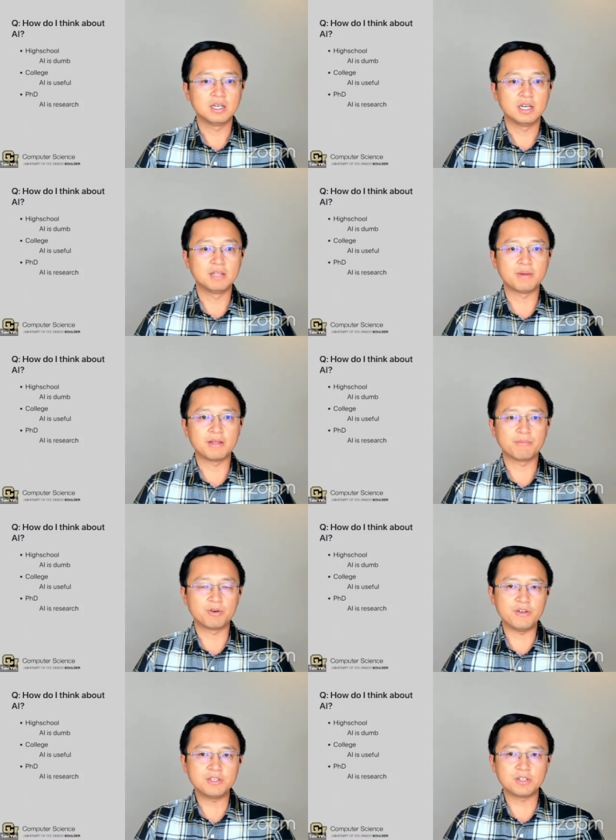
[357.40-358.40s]
And my
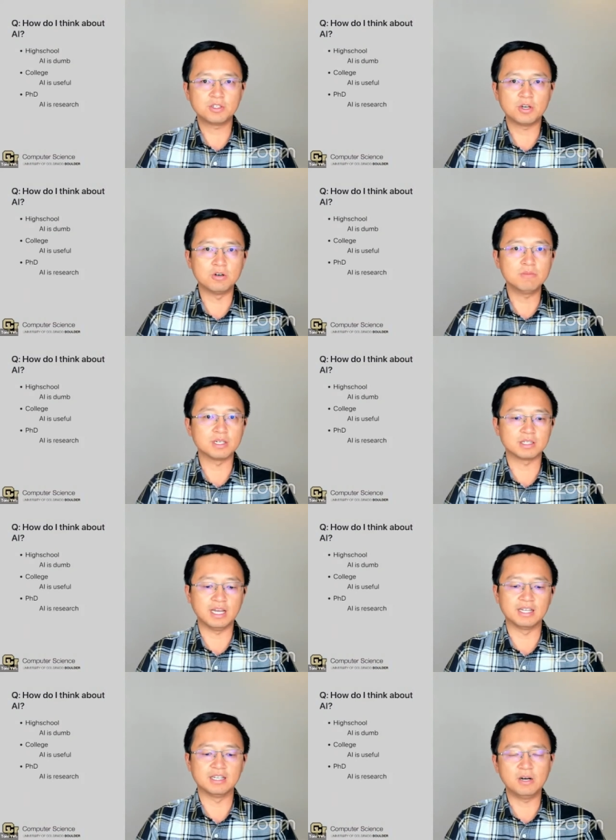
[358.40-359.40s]
professor told me
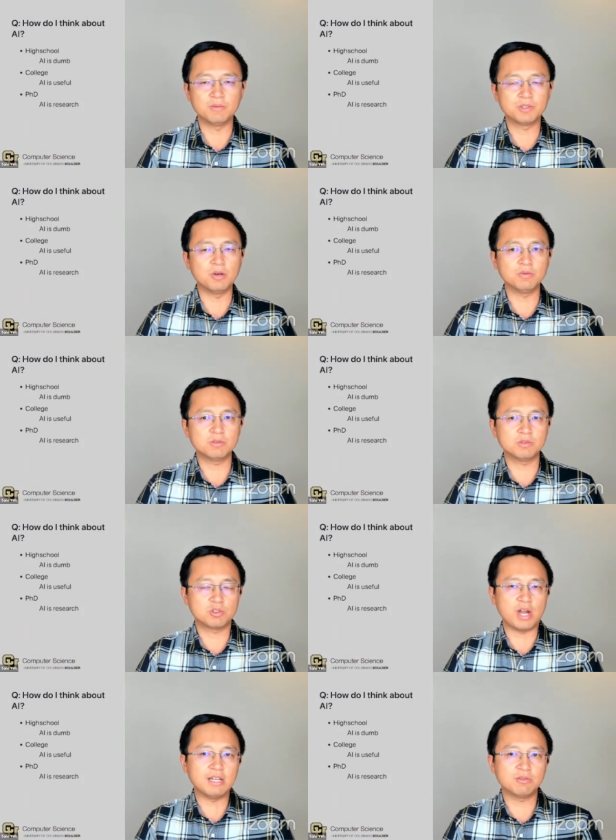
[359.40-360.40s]
that, "Oh, don't
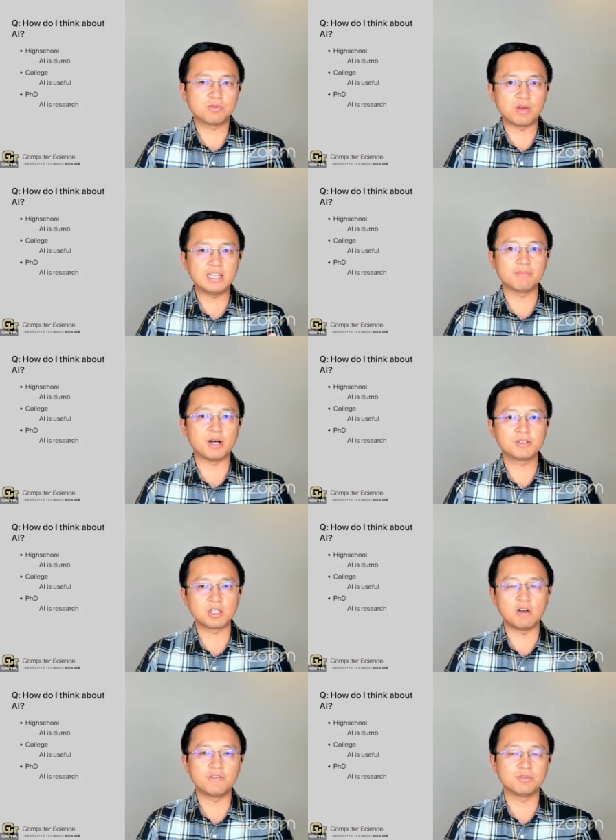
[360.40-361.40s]
try to write about
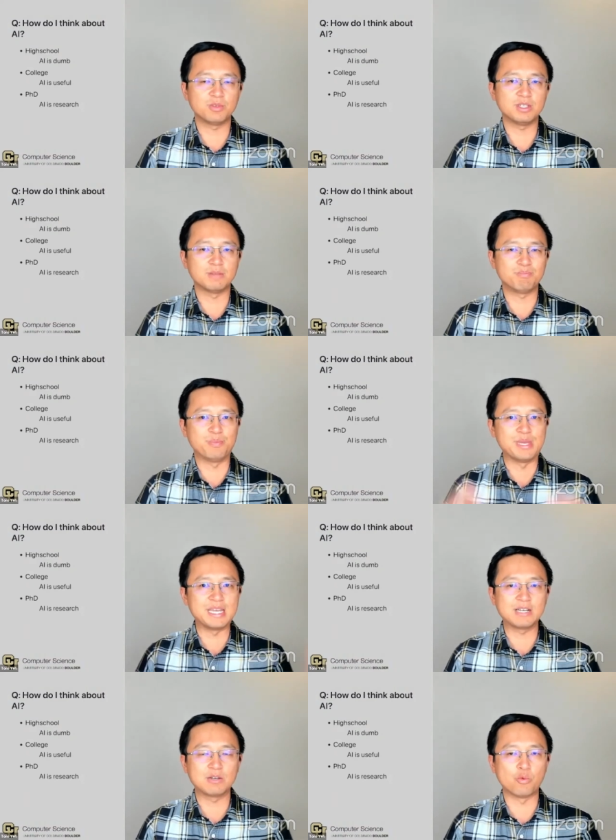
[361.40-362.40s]
solving really
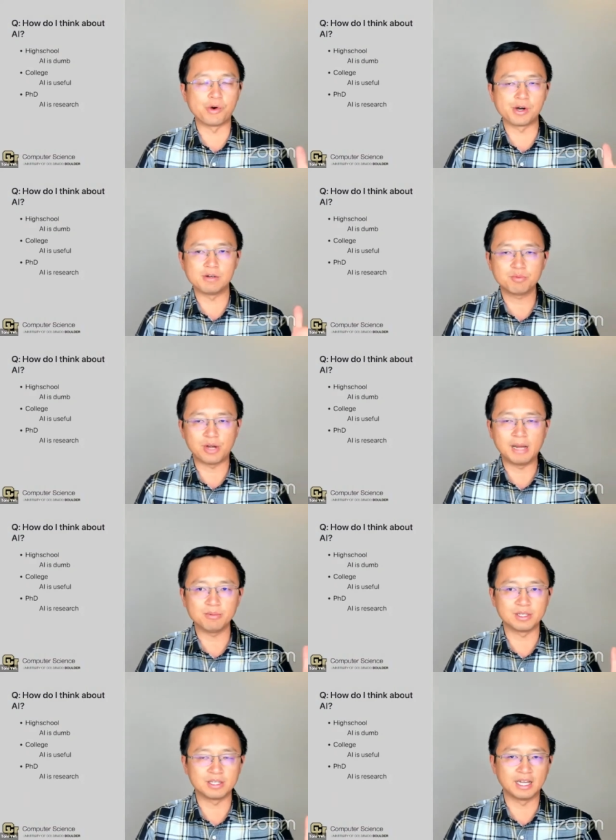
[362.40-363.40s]
big world
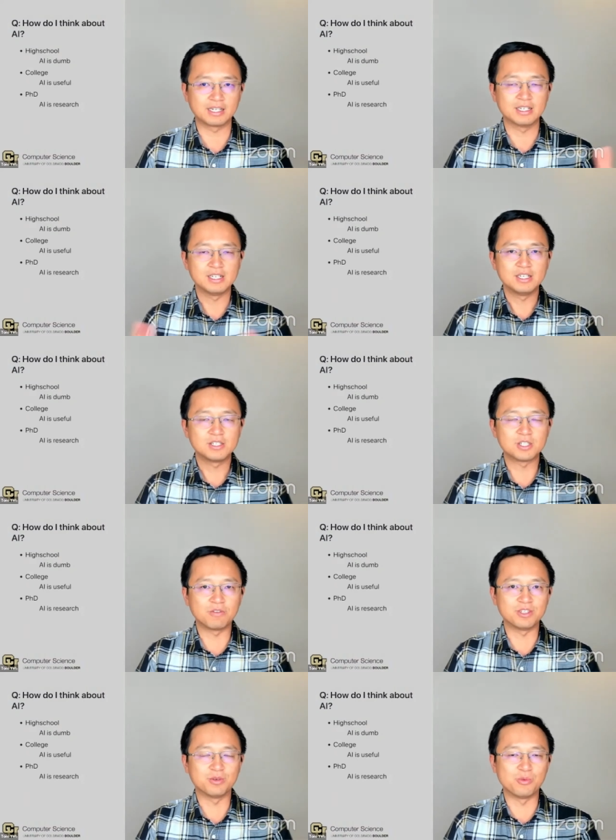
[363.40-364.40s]
problem like solving the